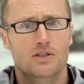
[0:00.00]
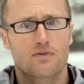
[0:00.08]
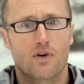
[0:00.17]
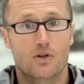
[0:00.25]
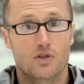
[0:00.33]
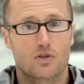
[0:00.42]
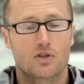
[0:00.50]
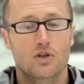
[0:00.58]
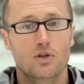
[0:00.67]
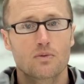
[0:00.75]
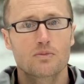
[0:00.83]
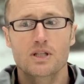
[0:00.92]
as far as your
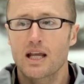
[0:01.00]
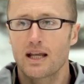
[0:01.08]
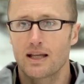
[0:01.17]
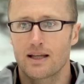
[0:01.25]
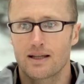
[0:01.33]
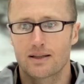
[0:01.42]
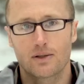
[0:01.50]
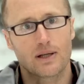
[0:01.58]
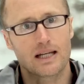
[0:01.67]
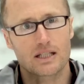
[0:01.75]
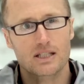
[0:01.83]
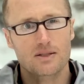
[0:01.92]
tubes and
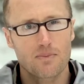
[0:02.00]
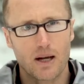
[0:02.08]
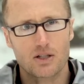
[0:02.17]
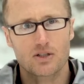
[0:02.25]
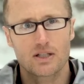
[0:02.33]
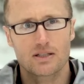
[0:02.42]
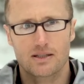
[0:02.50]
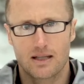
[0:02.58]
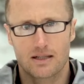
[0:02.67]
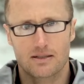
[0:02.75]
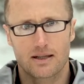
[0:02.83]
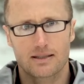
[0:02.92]
looking at spec sheets,
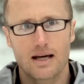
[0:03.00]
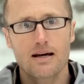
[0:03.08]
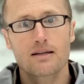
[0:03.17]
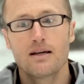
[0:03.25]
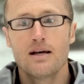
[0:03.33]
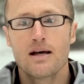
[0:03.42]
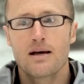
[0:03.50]
things like that,